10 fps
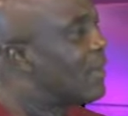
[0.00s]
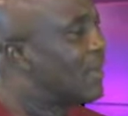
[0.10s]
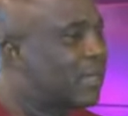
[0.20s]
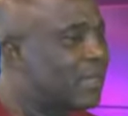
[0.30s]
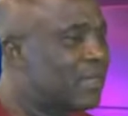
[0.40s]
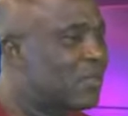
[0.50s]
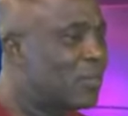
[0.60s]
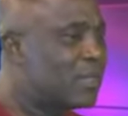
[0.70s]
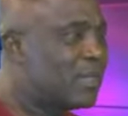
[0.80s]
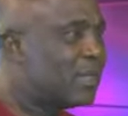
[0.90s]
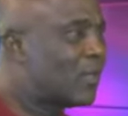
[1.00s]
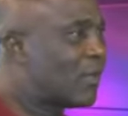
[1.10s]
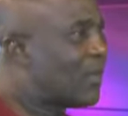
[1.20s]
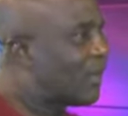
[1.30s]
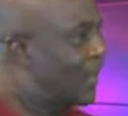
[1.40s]
And there's one thing or
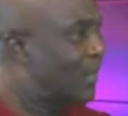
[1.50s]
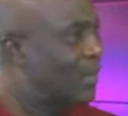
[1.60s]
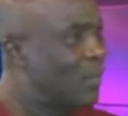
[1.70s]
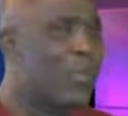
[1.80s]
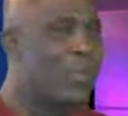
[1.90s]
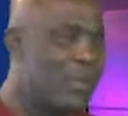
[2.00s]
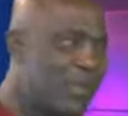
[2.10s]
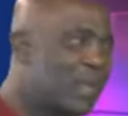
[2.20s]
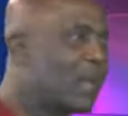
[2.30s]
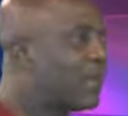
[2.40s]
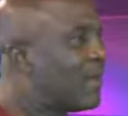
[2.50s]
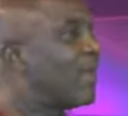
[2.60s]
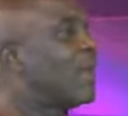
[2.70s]
the other. Problem here and there.